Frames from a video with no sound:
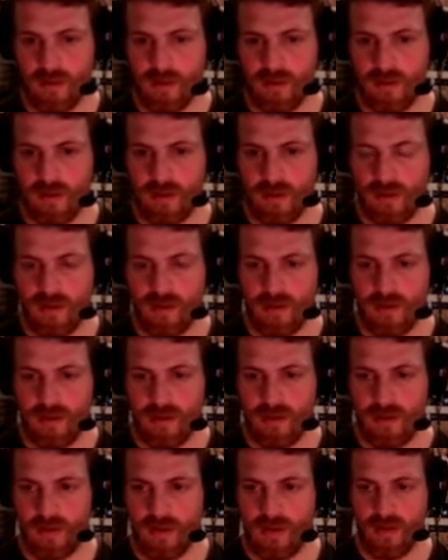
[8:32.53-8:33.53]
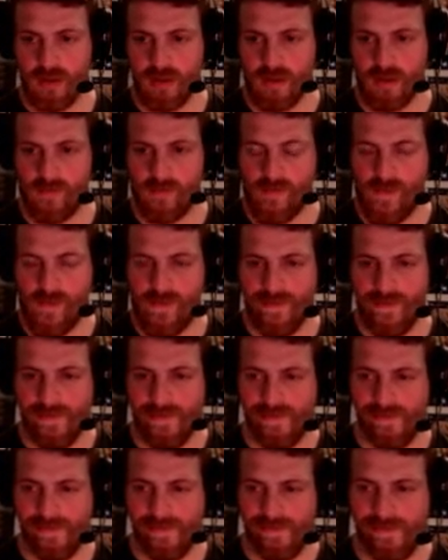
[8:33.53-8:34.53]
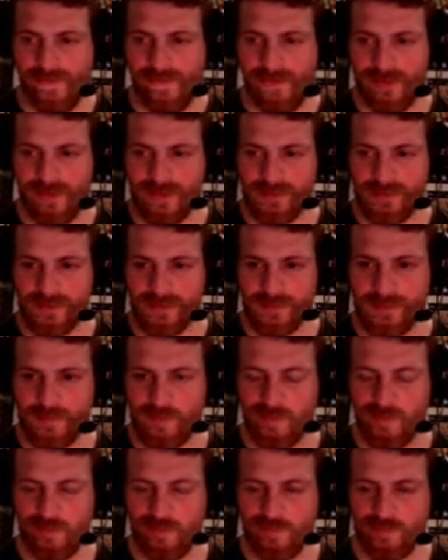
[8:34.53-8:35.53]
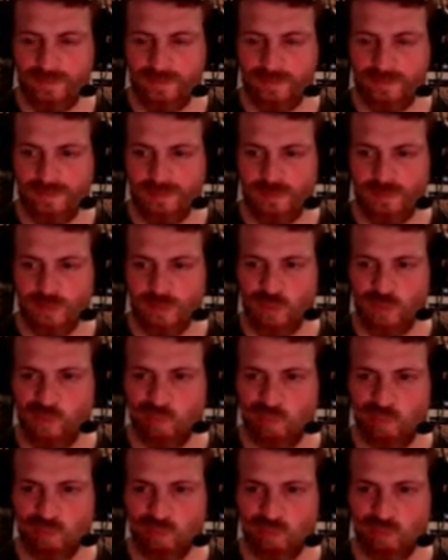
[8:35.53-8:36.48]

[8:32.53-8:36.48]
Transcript: The person shown says nothing.